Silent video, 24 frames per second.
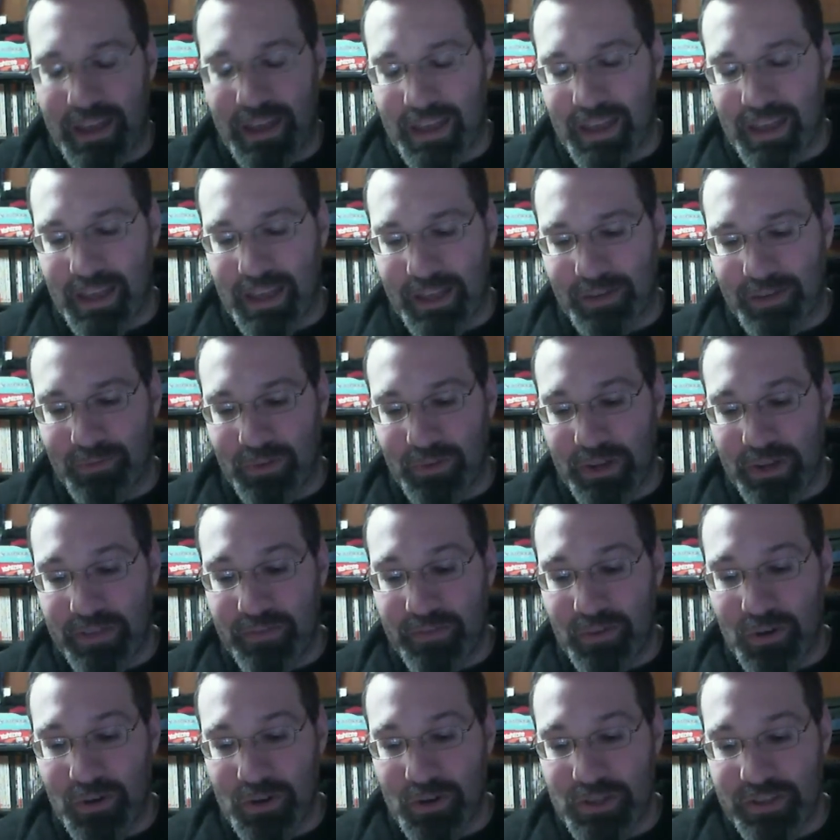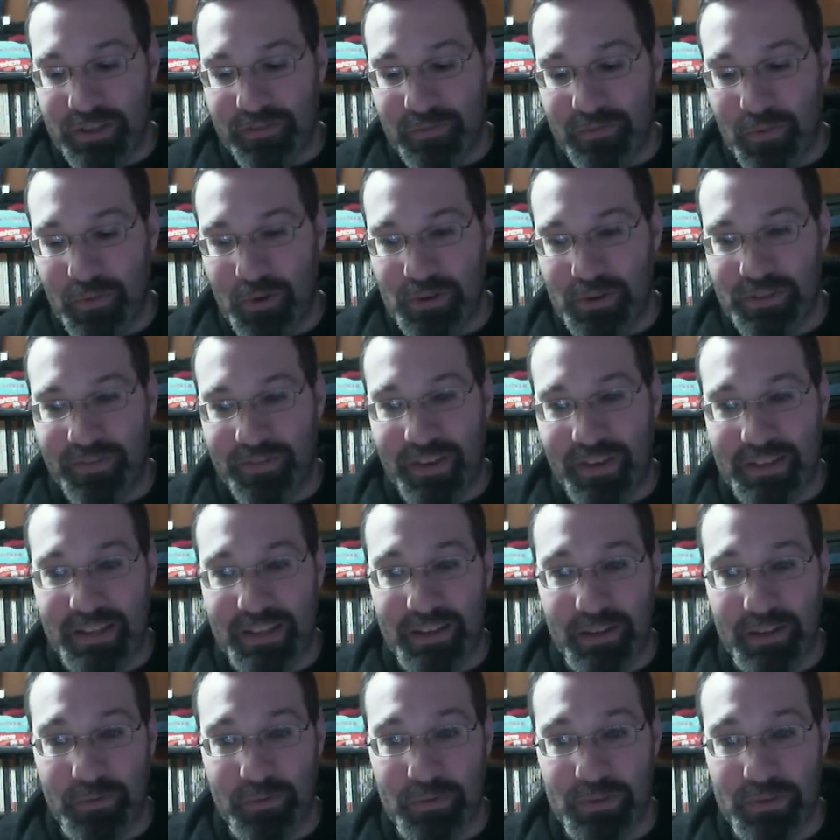And what even hurts even more is the fact
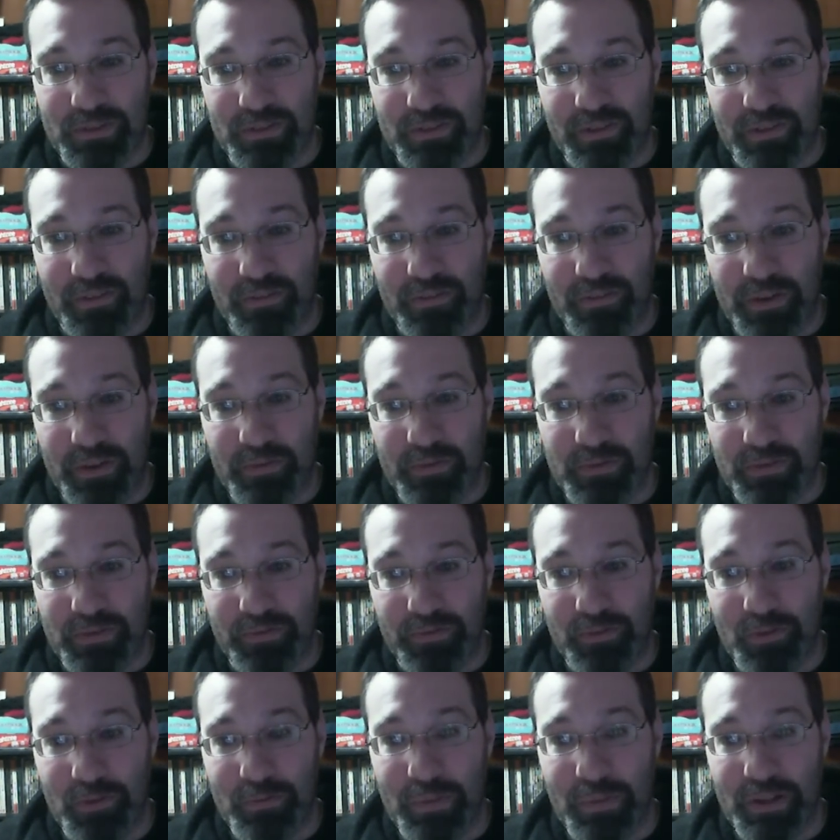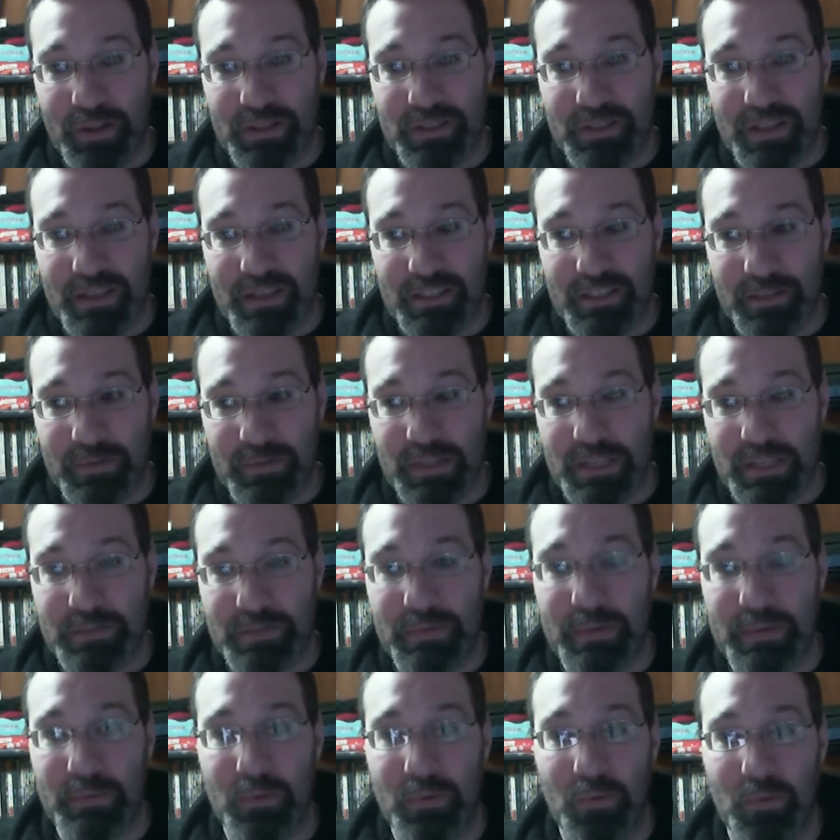that there was a few months that some of these
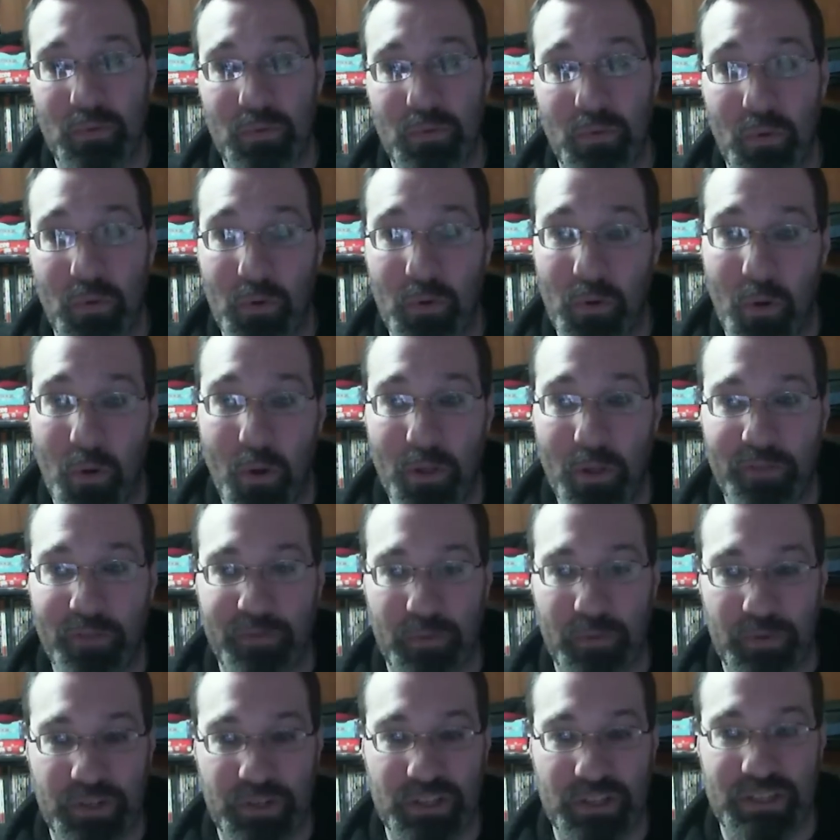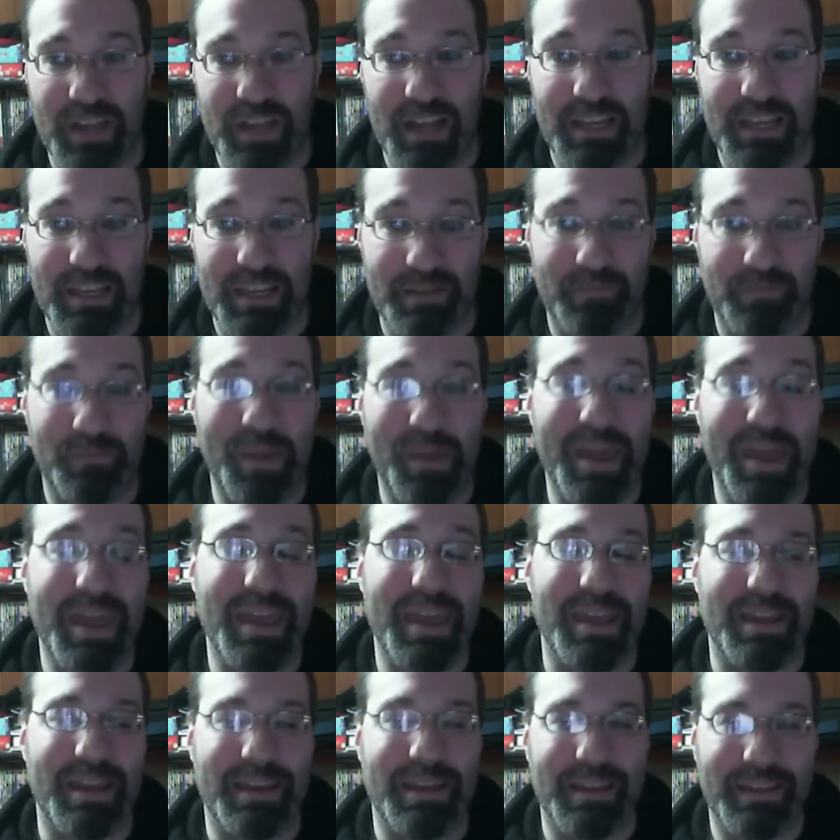people, or all of them, were just not getting
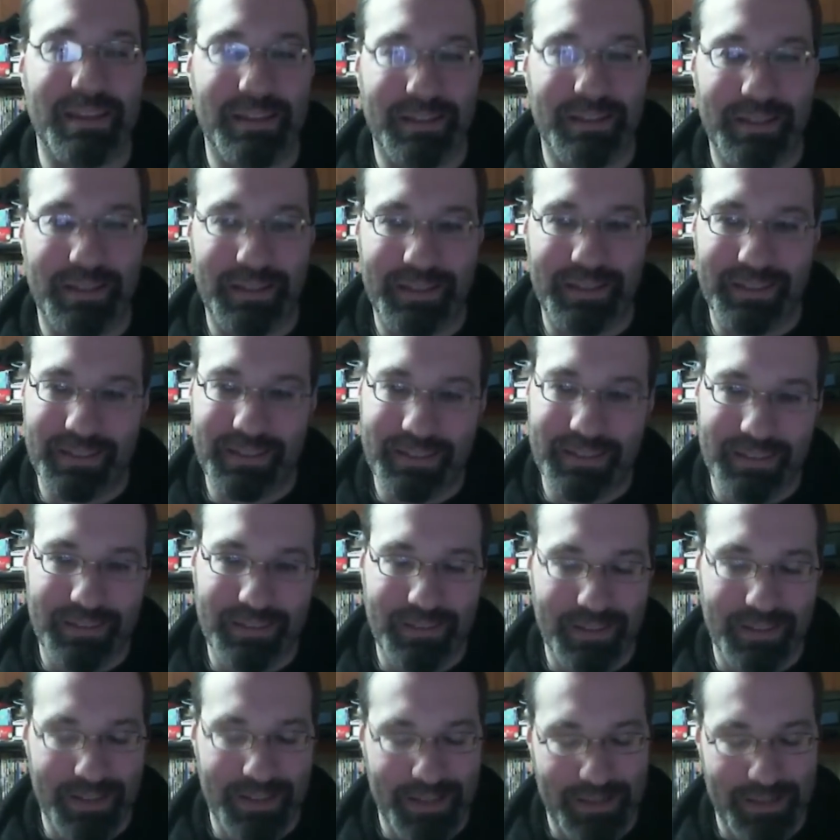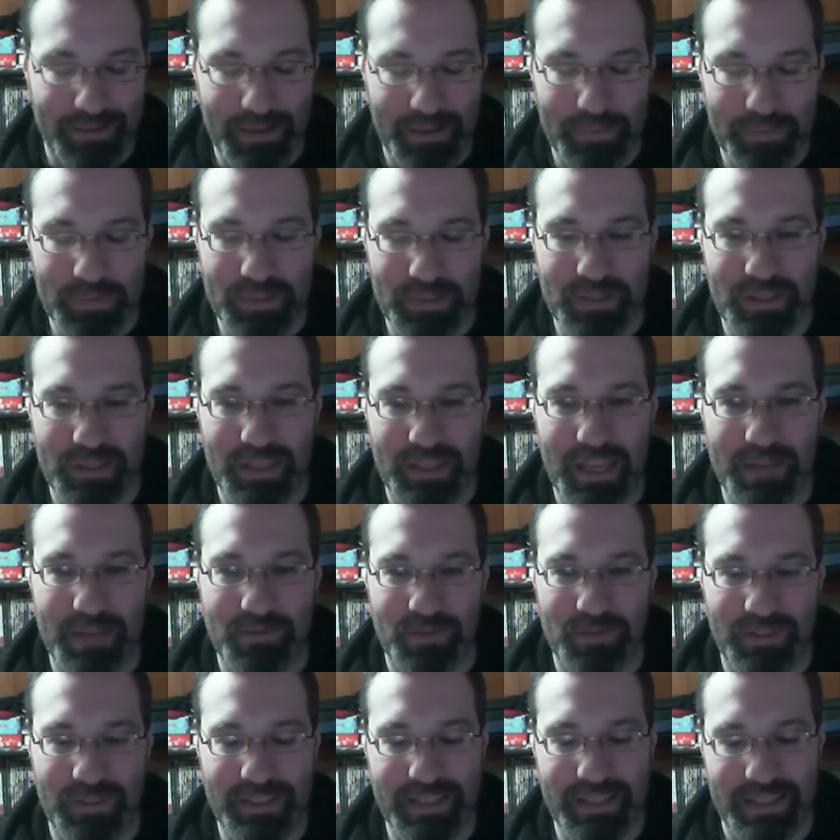paid up until the
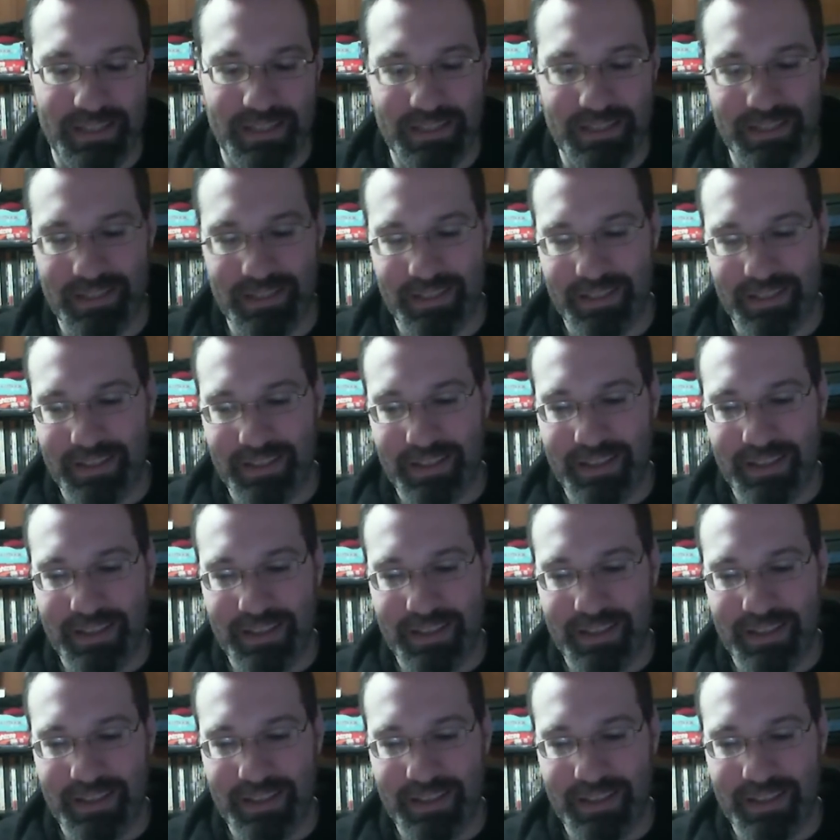game's release.